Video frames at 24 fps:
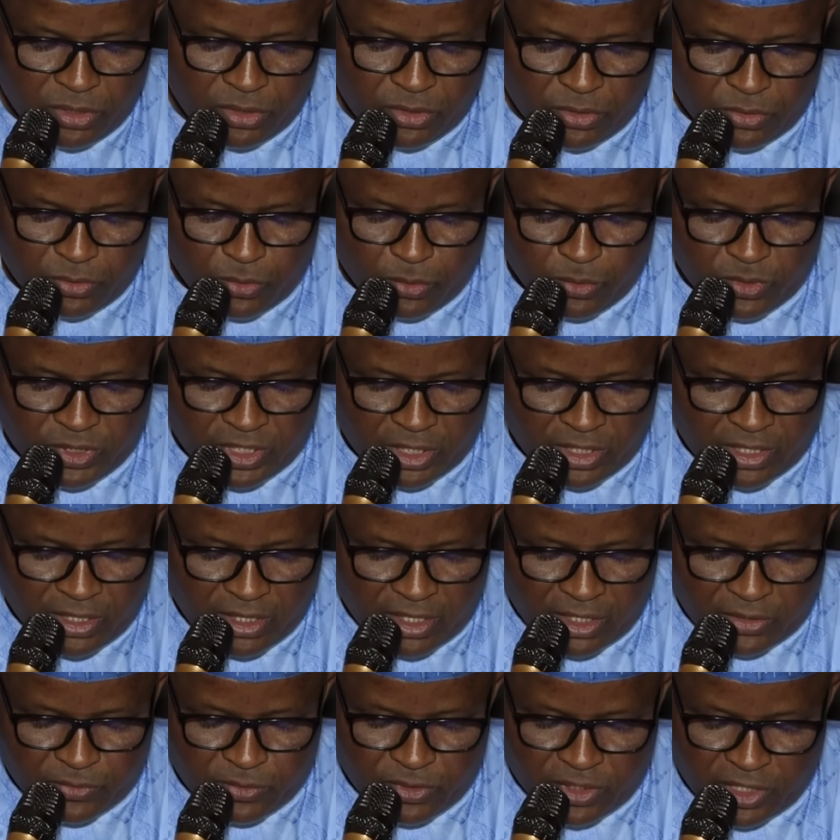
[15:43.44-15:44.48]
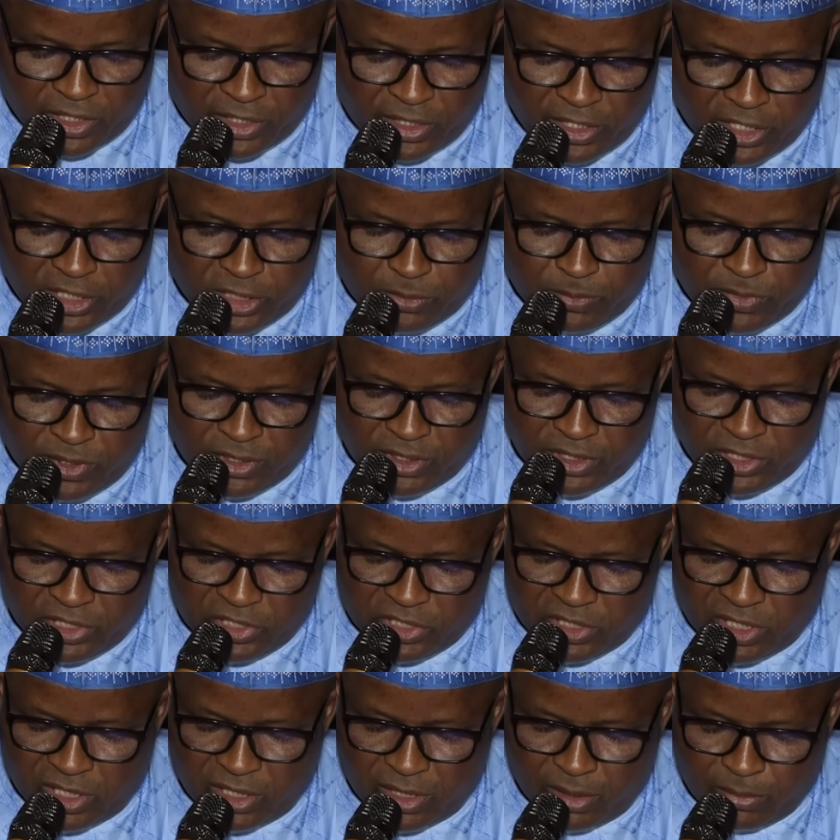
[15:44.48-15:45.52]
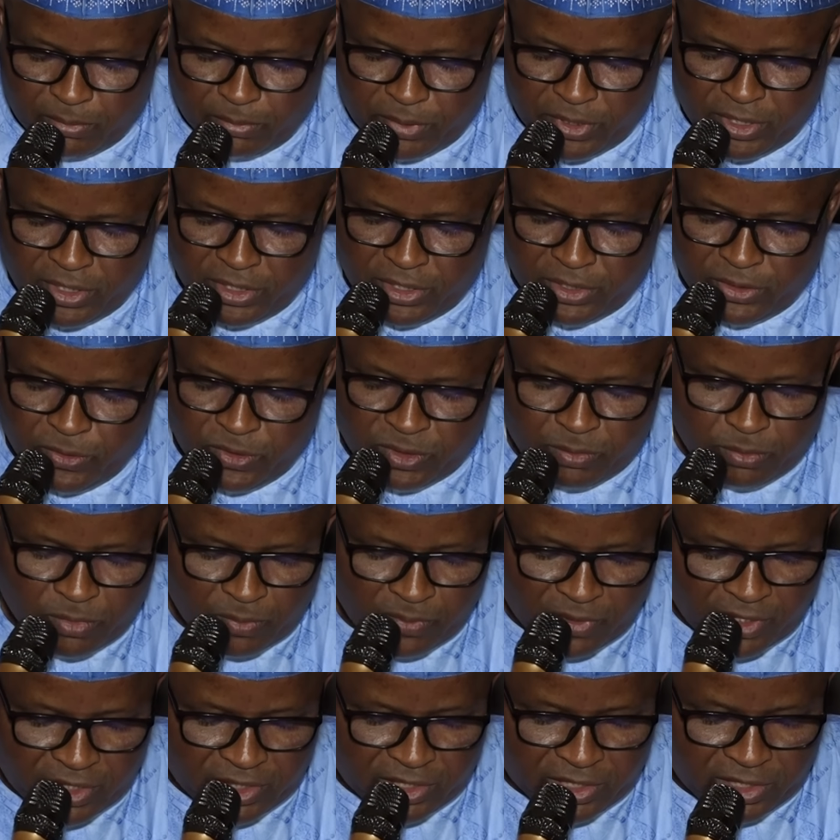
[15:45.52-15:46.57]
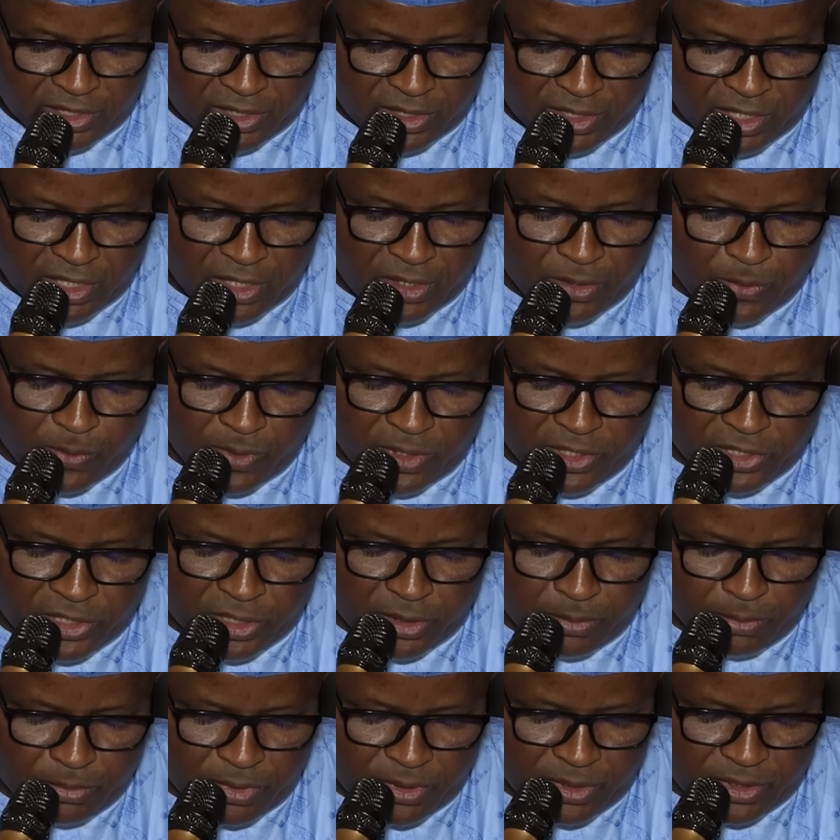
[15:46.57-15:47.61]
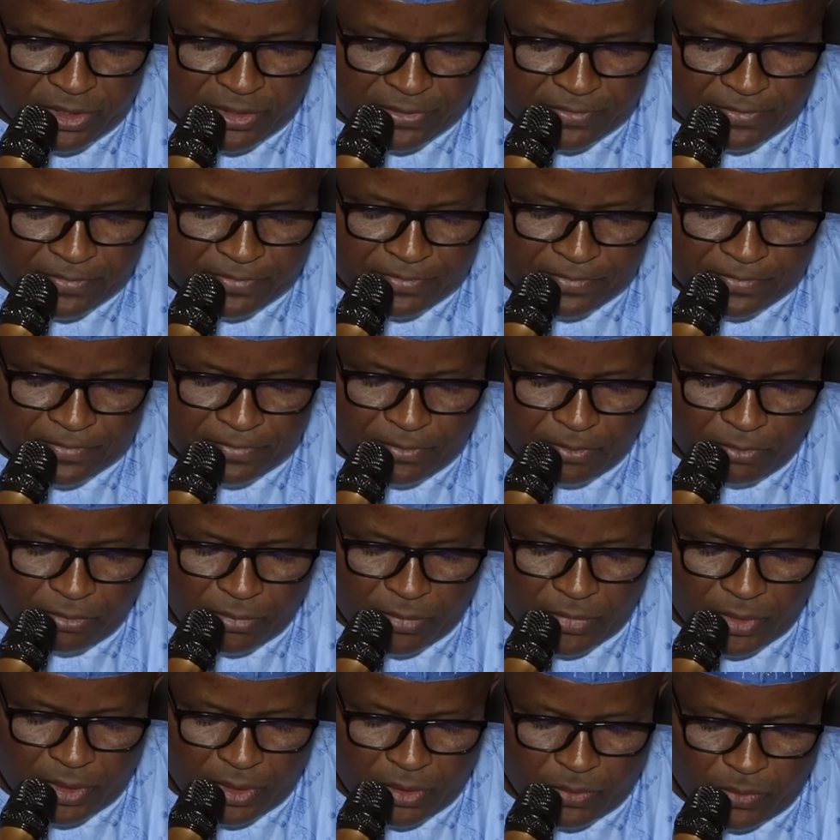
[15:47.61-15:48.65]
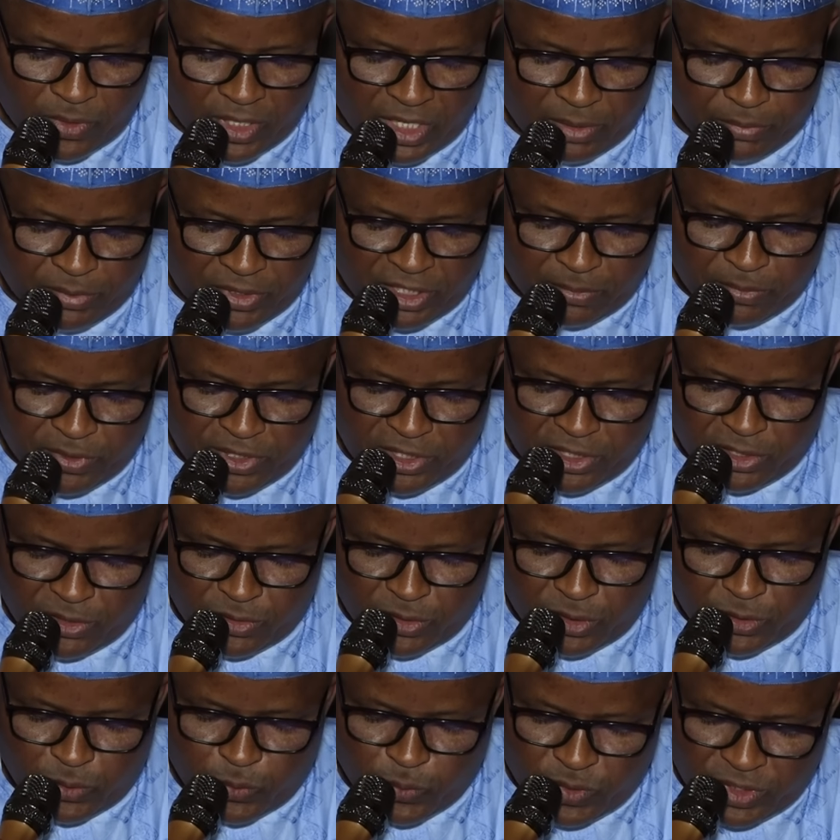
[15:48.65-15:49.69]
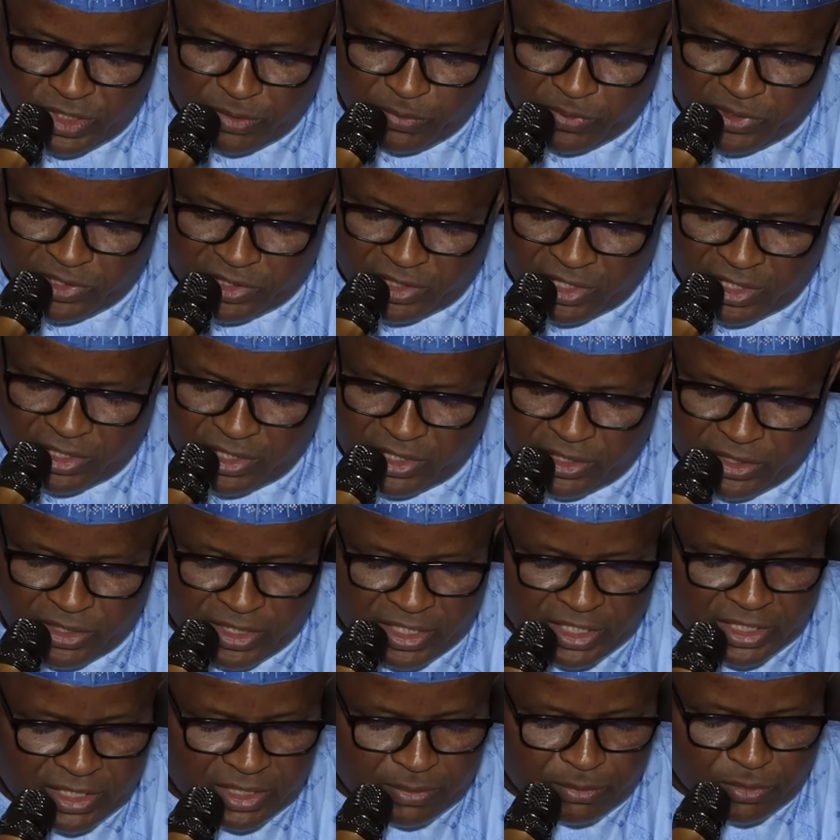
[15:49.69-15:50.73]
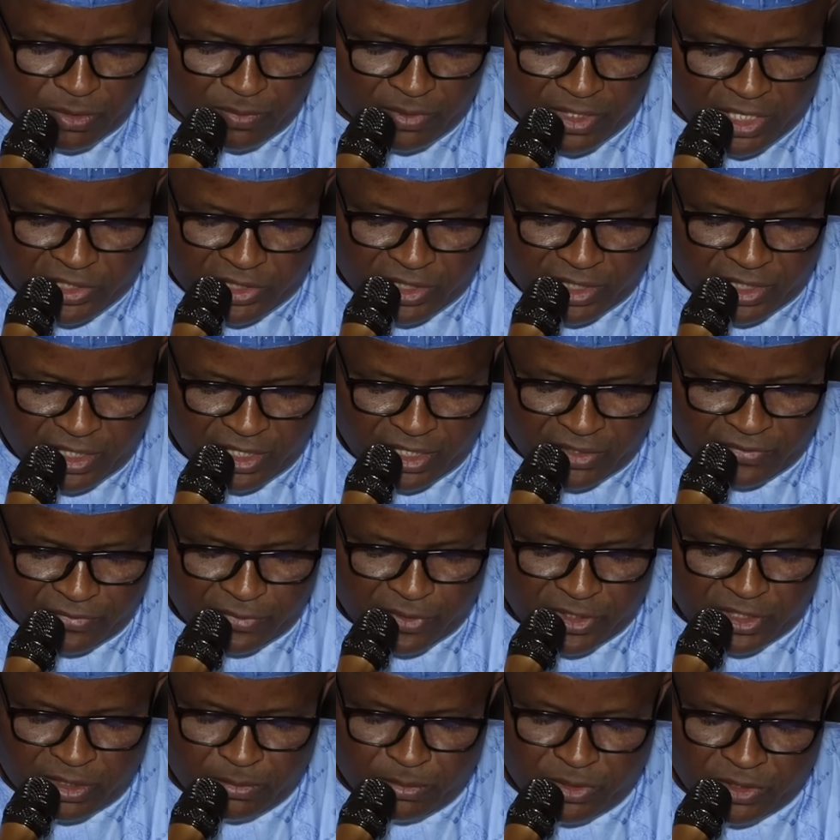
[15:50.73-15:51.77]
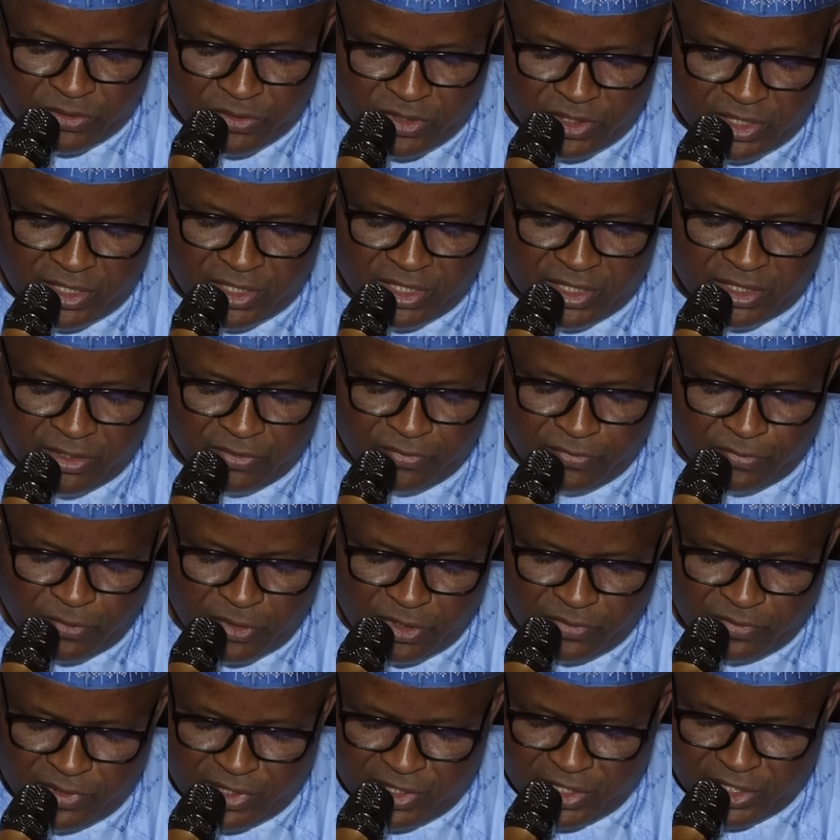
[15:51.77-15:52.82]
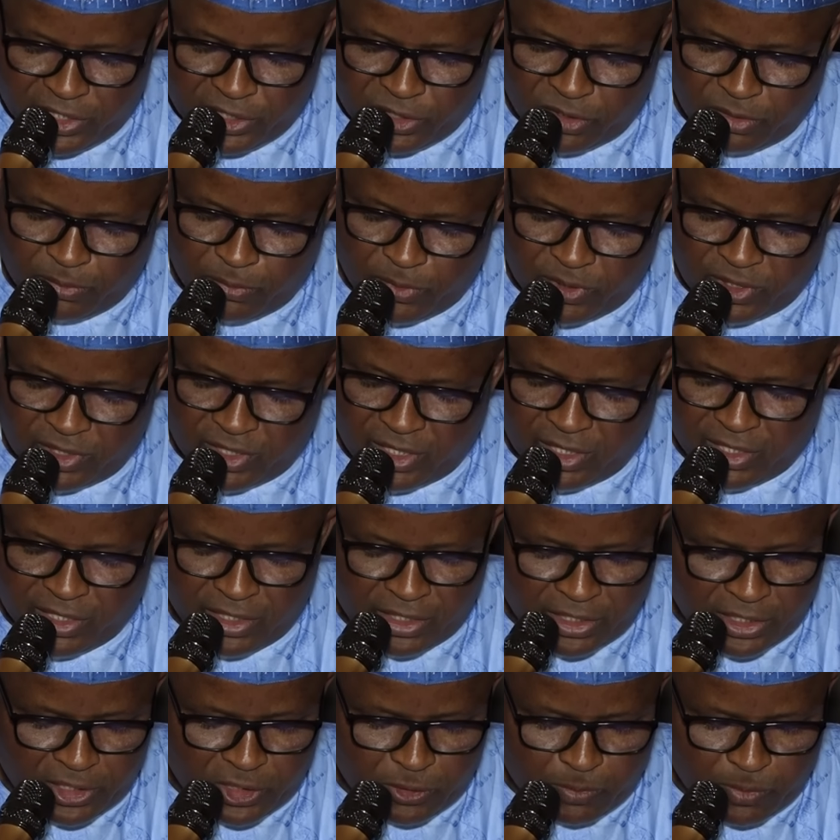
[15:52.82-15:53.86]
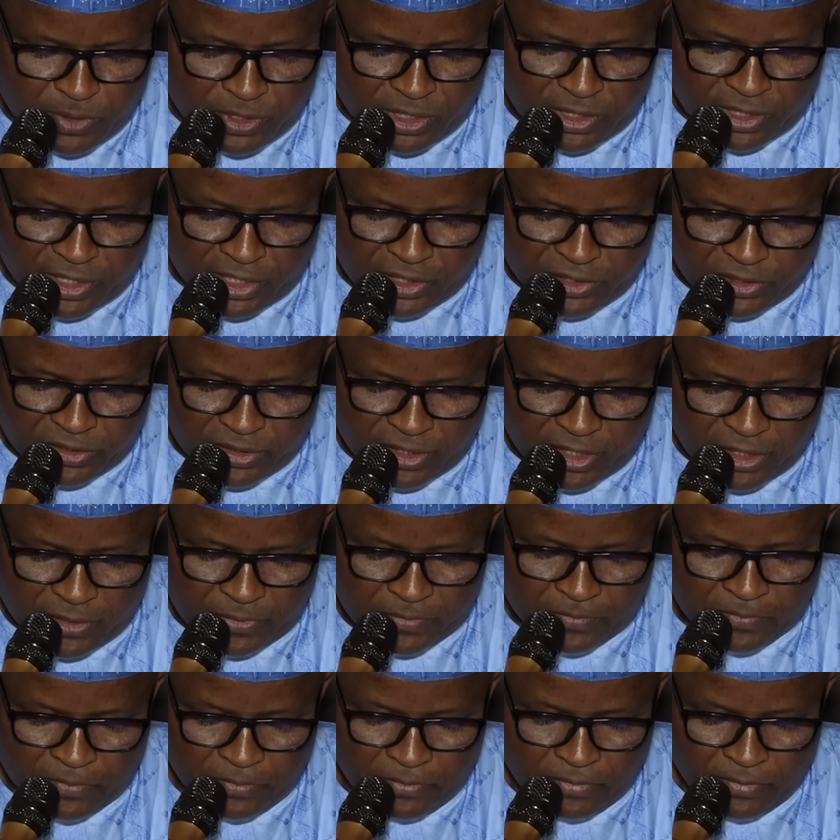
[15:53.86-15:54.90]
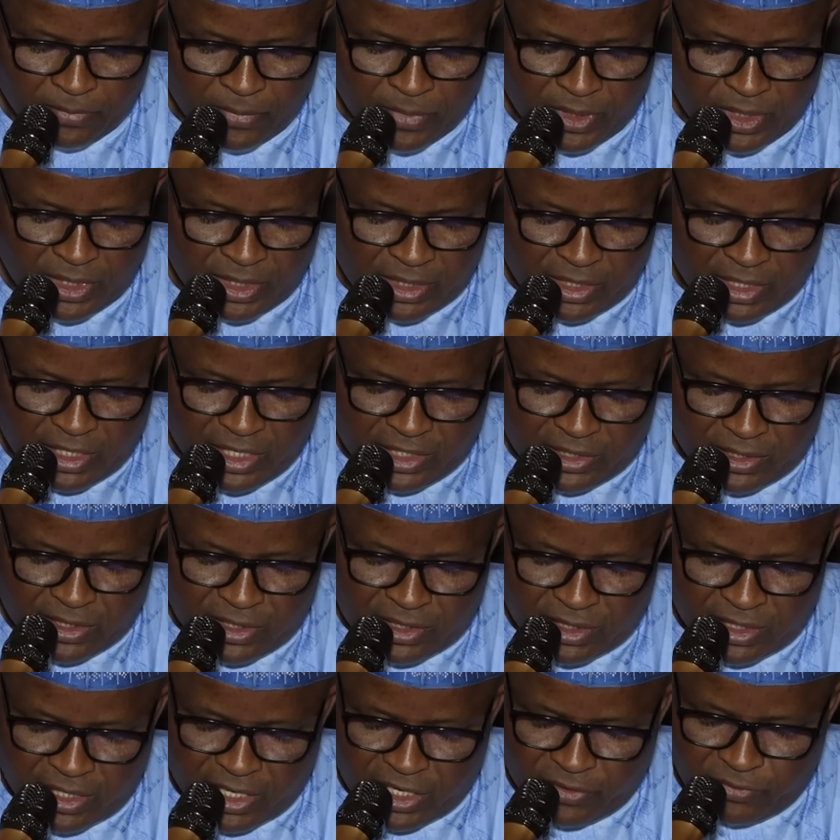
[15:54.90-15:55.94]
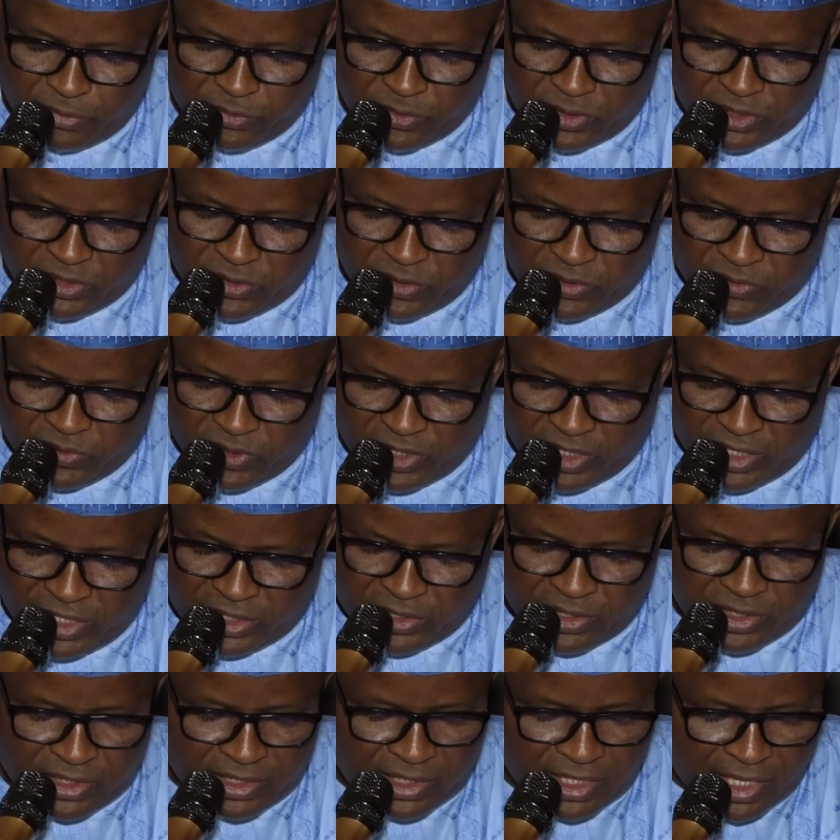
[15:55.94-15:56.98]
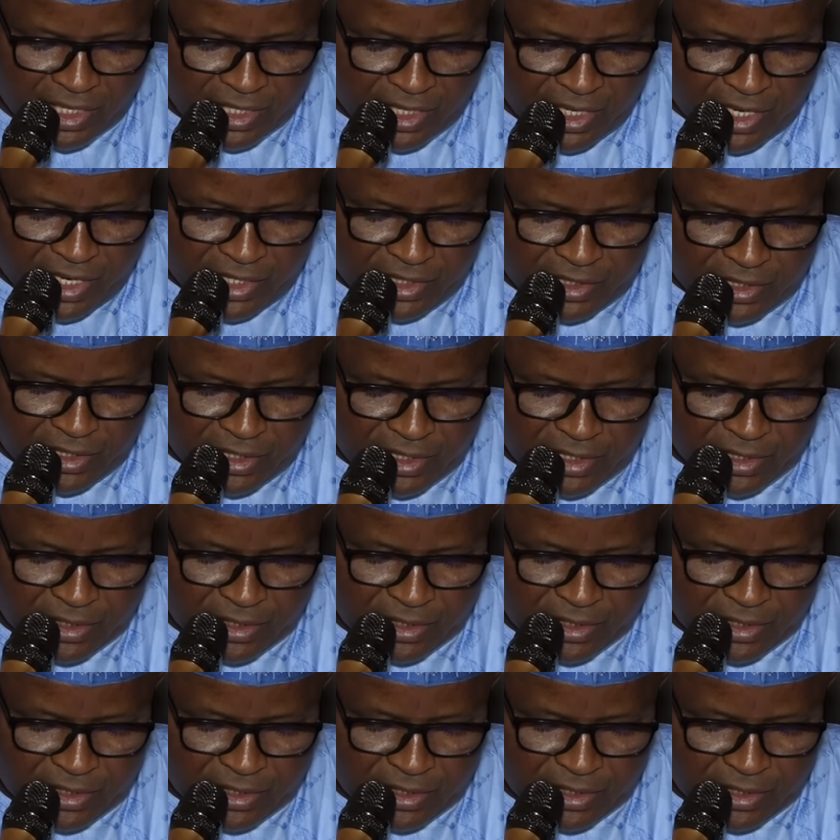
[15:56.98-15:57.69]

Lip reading: through the grassroots engagement, digital campaign, youth mobilization, and coalition building. While PDP did not win the presidential election, its mobilization effort demonstrated the evolving nature of political engagement in Nigeria. The lessons learned from 2023 elections highlighted